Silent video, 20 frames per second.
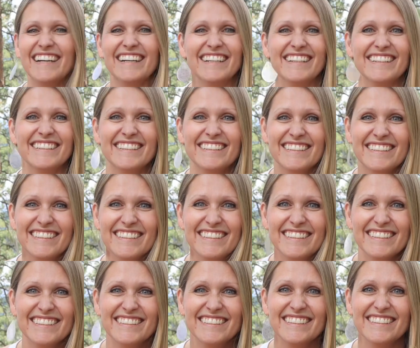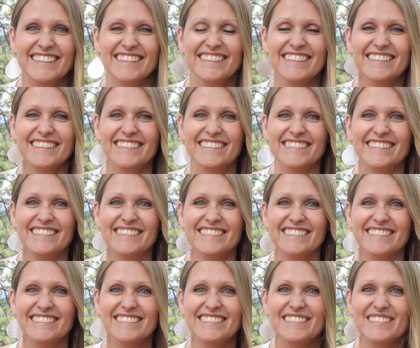
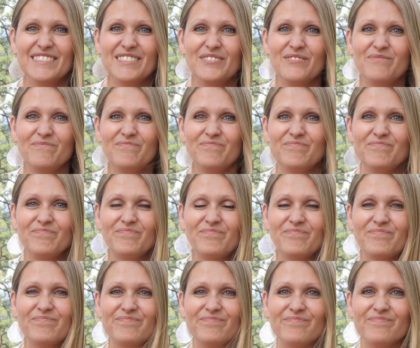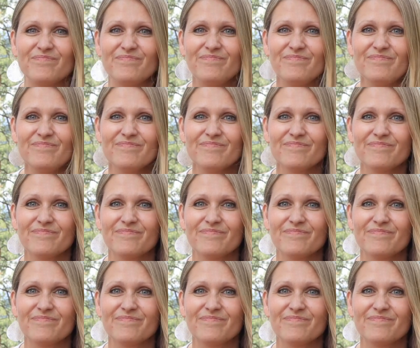The person shown says nothing.